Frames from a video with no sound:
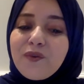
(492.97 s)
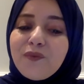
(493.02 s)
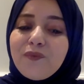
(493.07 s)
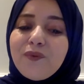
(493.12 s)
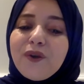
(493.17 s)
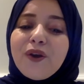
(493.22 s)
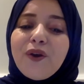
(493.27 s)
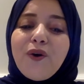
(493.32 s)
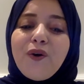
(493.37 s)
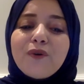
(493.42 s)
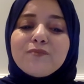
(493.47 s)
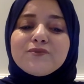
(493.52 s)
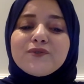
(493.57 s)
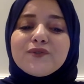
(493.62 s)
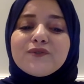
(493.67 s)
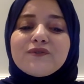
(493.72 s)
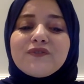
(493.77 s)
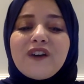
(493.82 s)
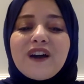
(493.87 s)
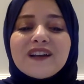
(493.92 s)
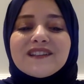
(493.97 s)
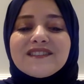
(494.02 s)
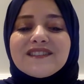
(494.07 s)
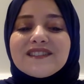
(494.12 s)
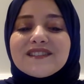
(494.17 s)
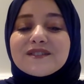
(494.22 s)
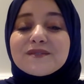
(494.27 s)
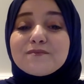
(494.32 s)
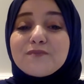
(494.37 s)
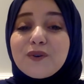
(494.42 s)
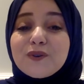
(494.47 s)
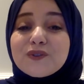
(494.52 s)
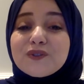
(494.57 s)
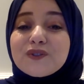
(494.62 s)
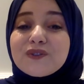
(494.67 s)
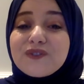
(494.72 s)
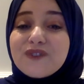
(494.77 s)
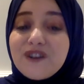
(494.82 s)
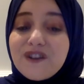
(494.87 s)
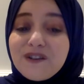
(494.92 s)
We hope you find this
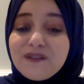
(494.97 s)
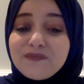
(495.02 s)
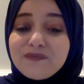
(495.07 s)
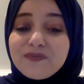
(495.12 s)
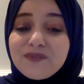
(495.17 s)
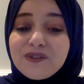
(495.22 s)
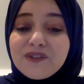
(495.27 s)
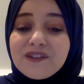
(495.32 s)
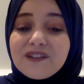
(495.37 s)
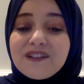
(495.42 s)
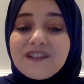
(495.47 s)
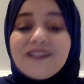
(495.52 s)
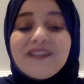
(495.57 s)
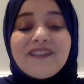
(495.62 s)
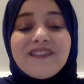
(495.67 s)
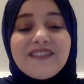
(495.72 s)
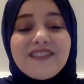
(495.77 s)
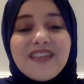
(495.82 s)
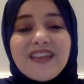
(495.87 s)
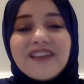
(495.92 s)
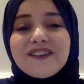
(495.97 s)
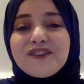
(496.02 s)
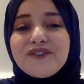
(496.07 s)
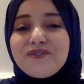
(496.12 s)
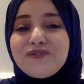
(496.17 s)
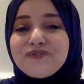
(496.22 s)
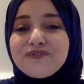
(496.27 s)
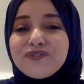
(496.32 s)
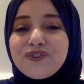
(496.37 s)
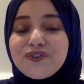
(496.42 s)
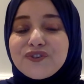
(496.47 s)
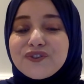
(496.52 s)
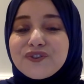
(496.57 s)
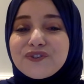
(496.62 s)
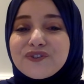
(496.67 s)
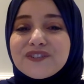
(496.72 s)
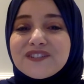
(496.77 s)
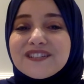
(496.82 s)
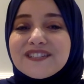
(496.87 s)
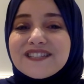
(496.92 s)
poster helpful. Thank you for
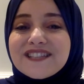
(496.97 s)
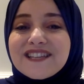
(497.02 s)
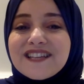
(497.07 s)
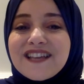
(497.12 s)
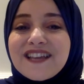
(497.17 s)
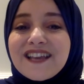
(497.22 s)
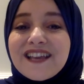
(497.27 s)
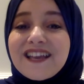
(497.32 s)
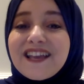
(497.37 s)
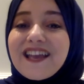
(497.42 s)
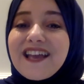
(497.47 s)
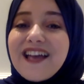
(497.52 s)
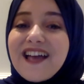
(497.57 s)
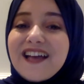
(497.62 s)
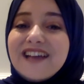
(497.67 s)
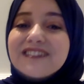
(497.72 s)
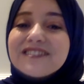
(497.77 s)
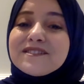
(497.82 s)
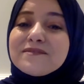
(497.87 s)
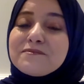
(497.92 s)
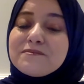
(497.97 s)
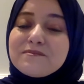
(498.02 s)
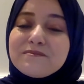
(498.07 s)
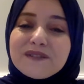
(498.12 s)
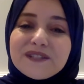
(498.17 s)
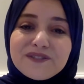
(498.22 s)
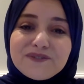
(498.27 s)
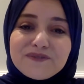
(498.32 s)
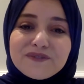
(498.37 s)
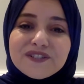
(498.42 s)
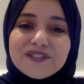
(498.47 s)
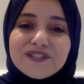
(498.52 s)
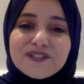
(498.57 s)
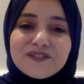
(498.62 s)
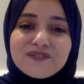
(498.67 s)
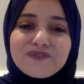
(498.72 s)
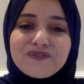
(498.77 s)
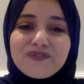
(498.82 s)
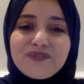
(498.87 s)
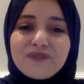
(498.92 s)
your listening and best wishes
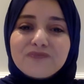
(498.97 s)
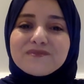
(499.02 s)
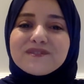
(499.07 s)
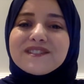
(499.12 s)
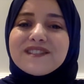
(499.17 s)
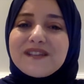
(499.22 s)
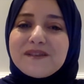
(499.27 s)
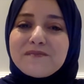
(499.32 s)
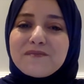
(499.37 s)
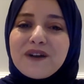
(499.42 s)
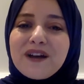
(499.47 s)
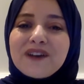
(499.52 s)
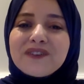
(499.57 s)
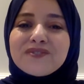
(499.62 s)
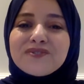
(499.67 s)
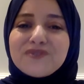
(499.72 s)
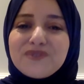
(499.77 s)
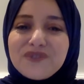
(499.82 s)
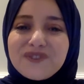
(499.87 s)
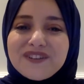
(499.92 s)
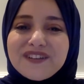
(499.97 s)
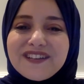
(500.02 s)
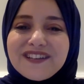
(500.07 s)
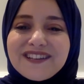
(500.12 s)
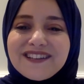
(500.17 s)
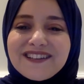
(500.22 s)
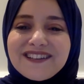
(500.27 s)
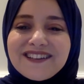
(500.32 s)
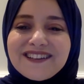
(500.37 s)
from Dima, Turkey.